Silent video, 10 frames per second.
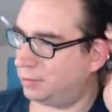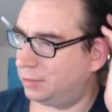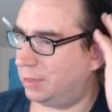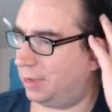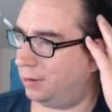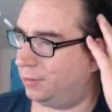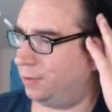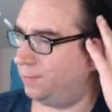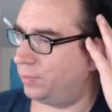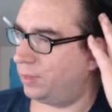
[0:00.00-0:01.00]
I don't
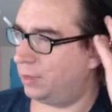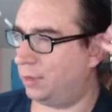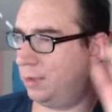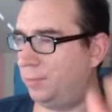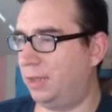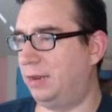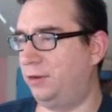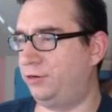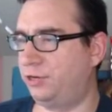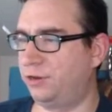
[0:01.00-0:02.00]
know.
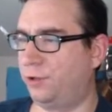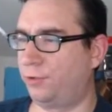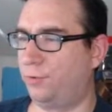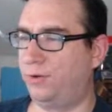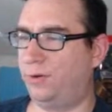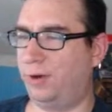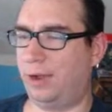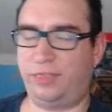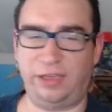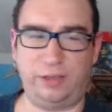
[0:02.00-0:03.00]
And she's another one
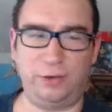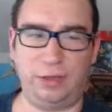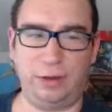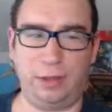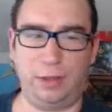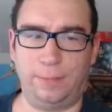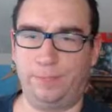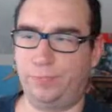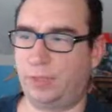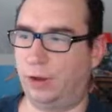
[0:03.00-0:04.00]
where I think you need
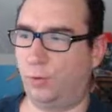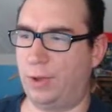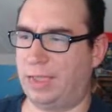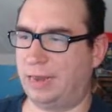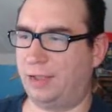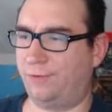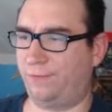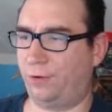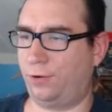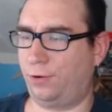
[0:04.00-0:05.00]
an awakening
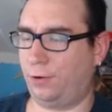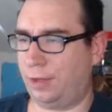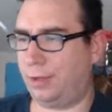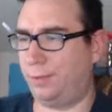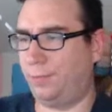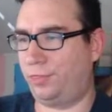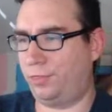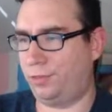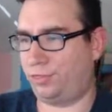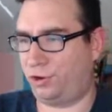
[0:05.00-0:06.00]
for her
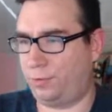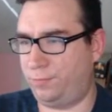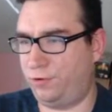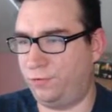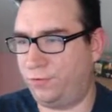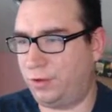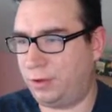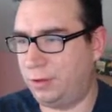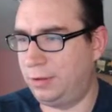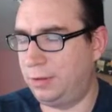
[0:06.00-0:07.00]
third move
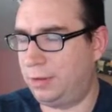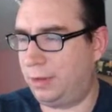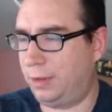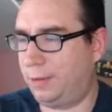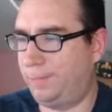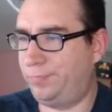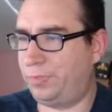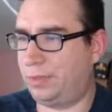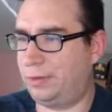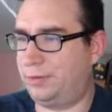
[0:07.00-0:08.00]

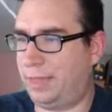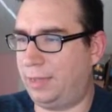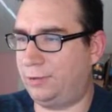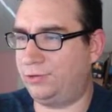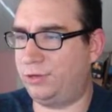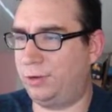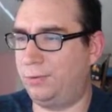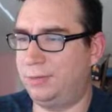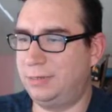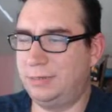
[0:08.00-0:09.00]
tile,
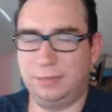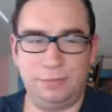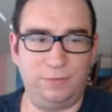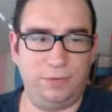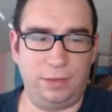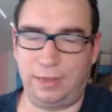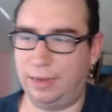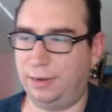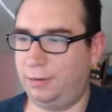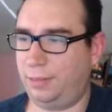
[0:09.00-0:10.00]
so
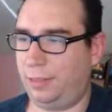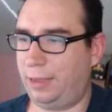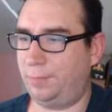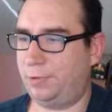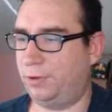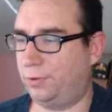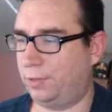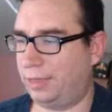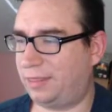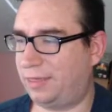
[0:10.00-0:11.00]
again, lame,
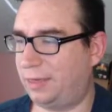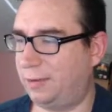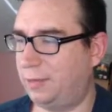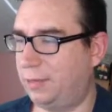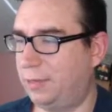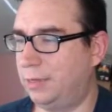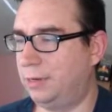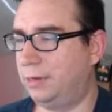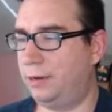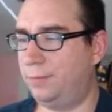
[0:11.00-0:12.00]
don't like that.
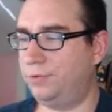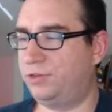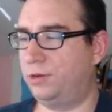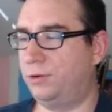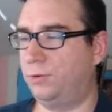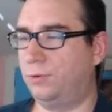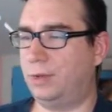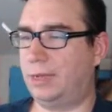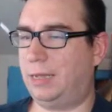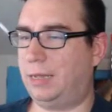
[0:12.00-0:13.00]

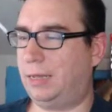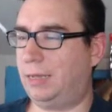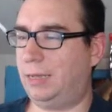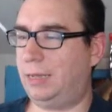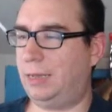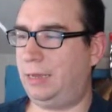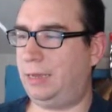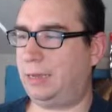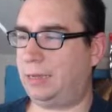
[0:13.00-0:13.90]
Nemzo, I'm